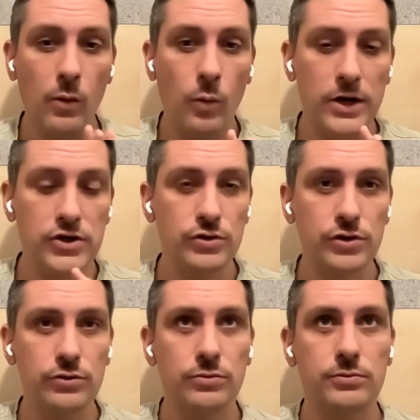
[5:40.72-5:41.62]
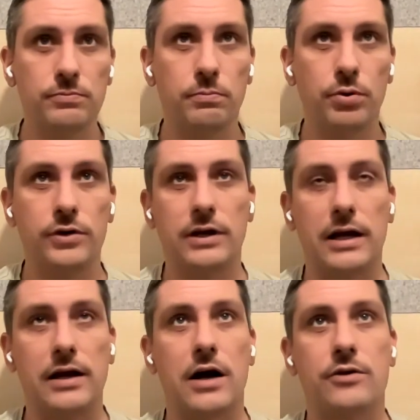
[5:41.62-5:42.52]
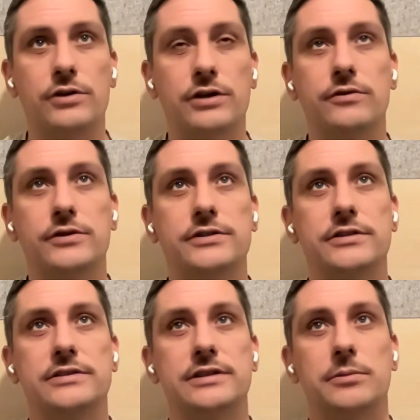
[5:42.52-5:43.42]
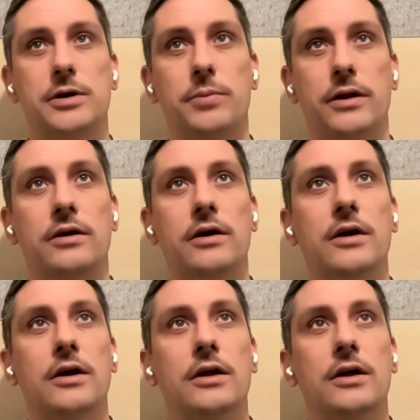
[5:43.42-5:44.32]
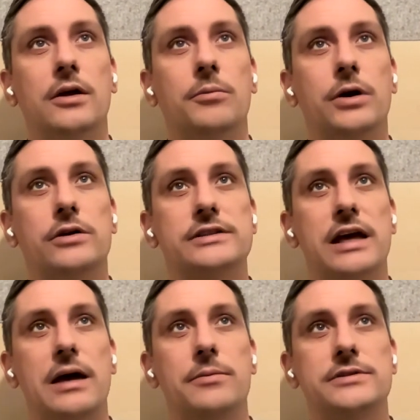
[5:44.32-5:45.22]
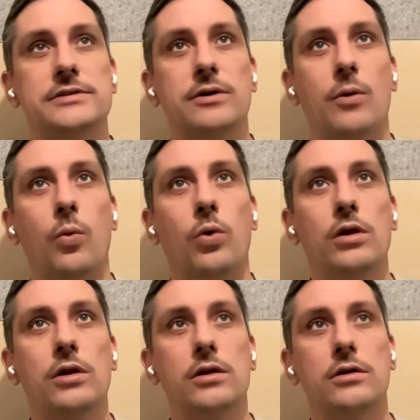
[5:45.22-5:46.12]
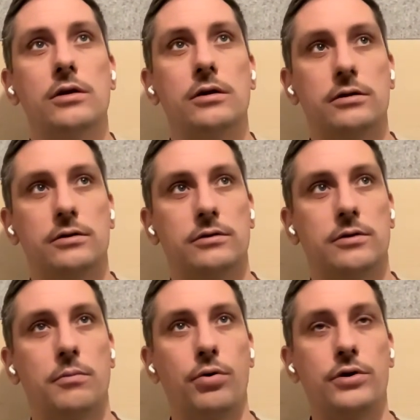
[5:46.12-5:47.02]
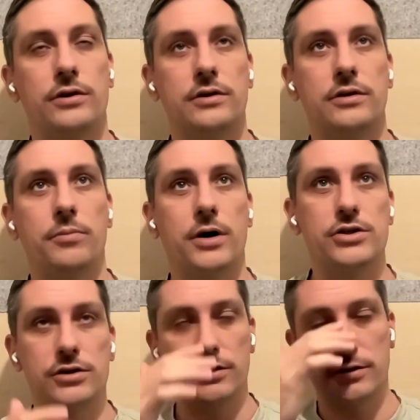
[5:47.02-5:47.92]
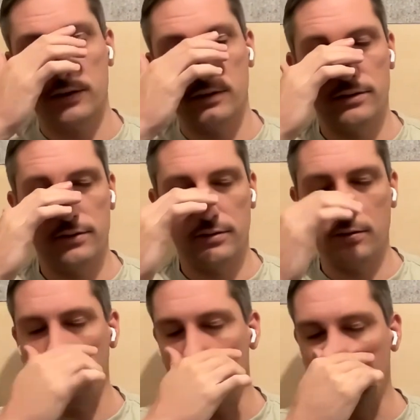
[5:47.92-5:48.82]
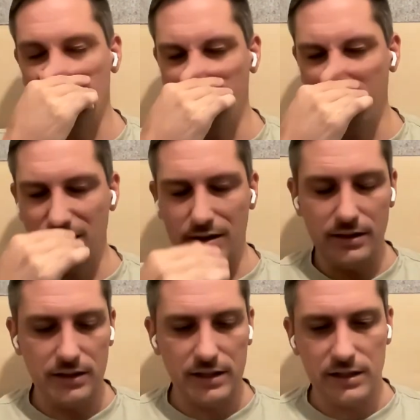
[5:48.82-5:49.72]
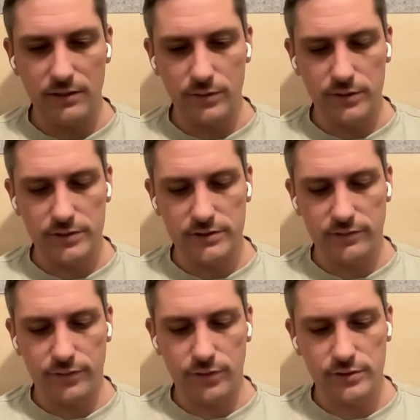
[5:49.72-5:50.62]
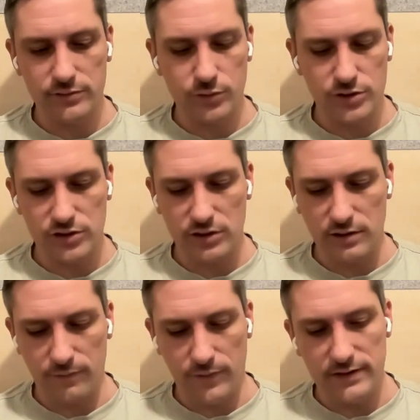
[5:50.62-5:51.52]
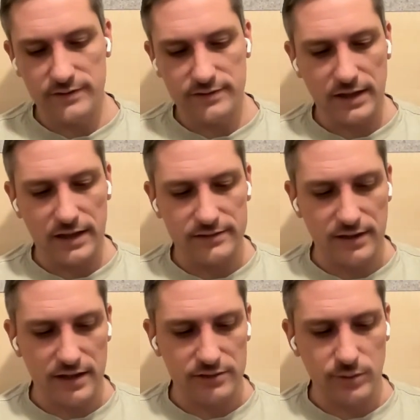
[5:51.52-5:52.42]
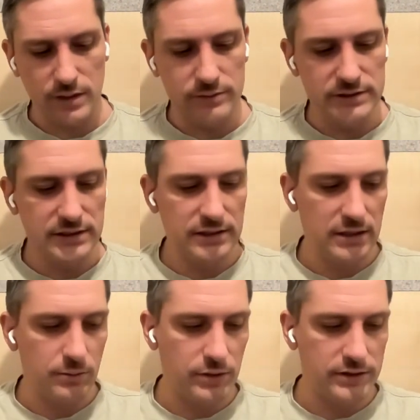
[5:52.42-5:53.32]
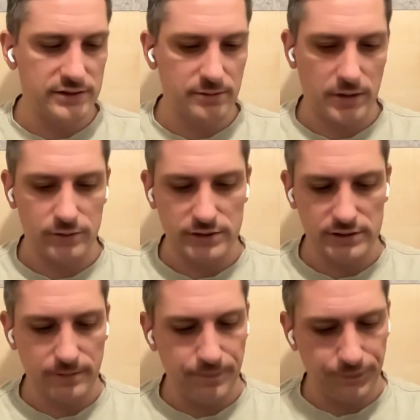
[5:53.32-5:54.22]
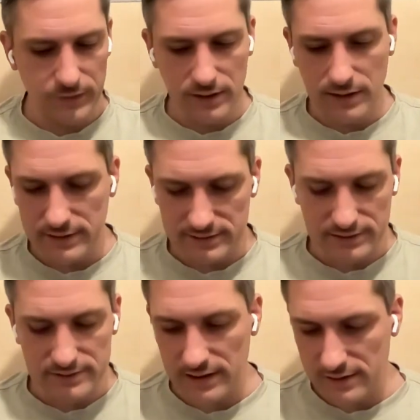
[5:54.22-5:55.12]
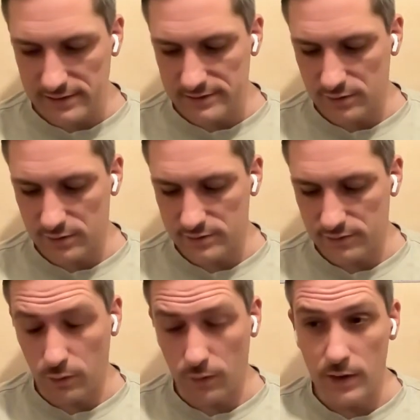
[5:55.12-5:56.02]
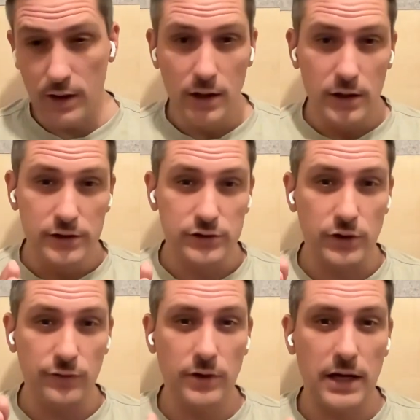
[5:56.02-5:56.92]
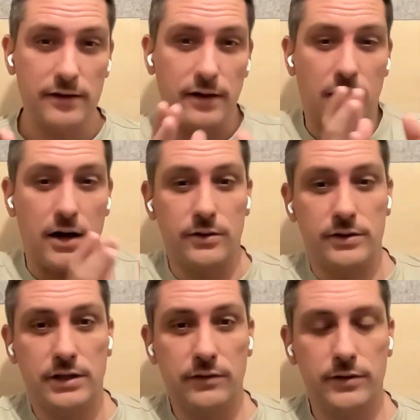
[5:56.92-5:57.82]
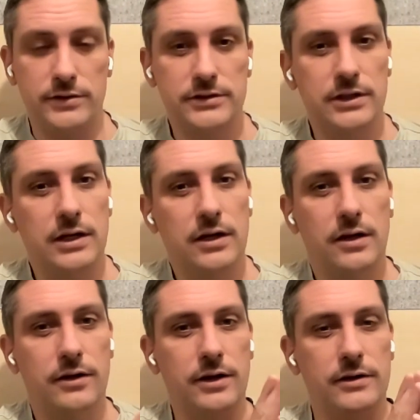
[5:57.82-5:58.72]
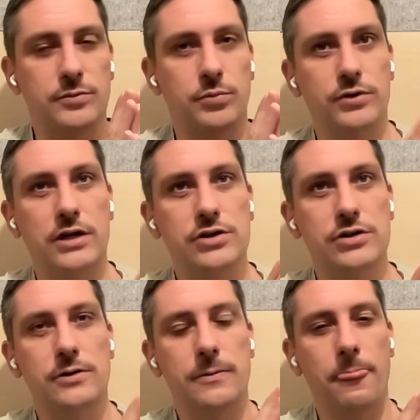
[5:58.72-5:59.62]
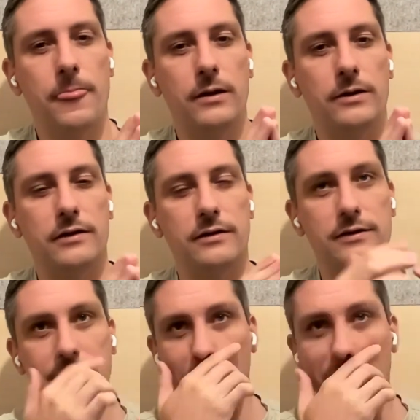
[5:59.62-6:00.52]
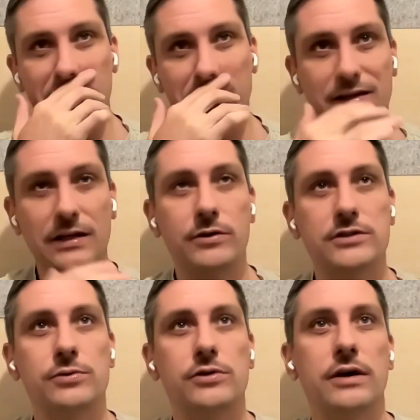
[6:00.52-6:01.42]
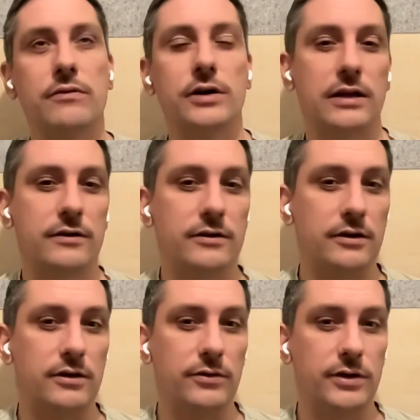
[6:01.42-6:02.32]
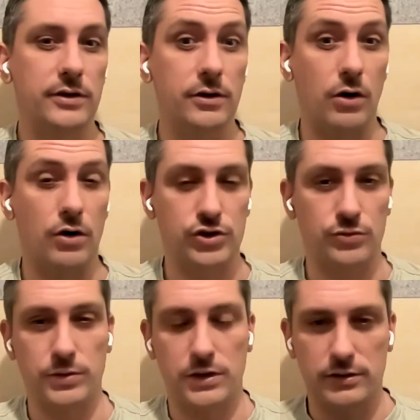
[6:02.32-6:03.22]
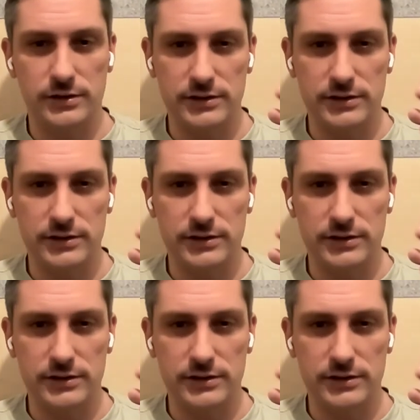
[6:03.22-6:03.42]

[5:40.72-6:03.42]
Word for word: Why shouldn't you put like 100 keywords in the same campaign? Because Amazon will put the budget on the keywords first, which it thinks has the highest relevancy and brings the most clicks and sales and so on and so forth. So if you add 100 keywords, there's a potential that some of these keywords will never get delivered in the auction, because